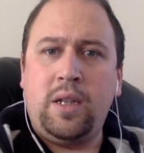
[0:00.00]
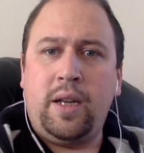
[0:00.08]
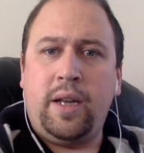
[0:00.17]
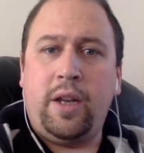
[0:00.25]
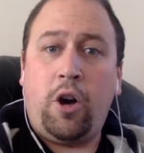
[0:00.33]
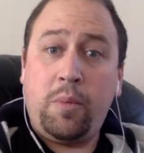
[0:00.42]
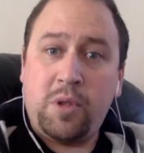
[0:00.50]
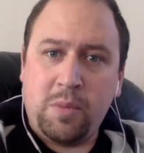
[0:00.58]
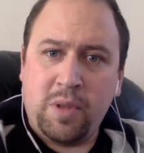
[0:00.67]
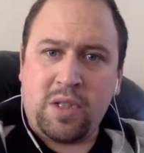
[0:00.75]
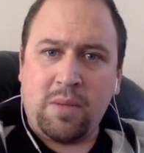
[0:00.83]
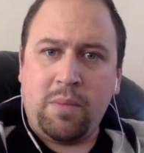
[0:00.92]
and
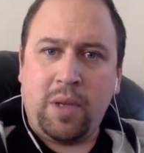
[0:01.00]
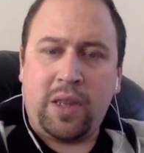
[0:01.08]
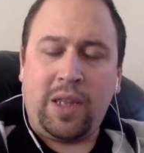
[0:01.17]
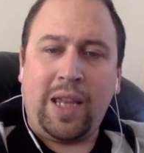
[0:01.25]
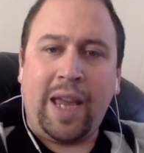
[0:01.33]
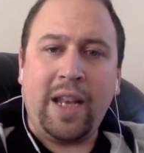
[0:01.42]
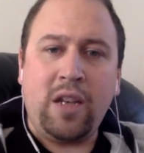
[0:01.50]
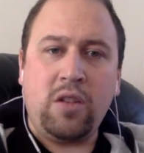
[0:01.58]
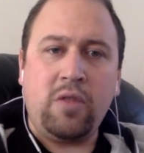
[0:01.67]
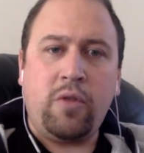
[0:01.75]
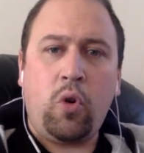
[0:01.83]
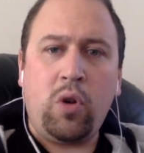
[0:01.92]
optimism at the end
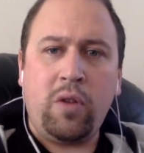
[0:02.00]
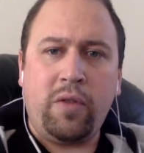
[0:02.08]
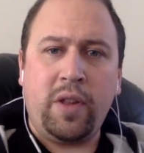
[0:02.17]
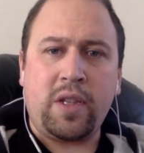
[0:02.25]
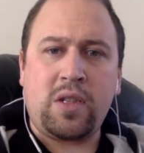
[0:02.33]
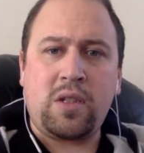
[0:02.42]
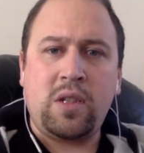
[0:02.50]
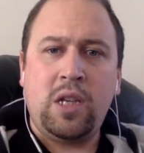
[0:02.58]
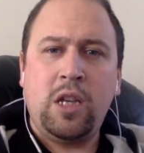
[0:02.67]
of all of this.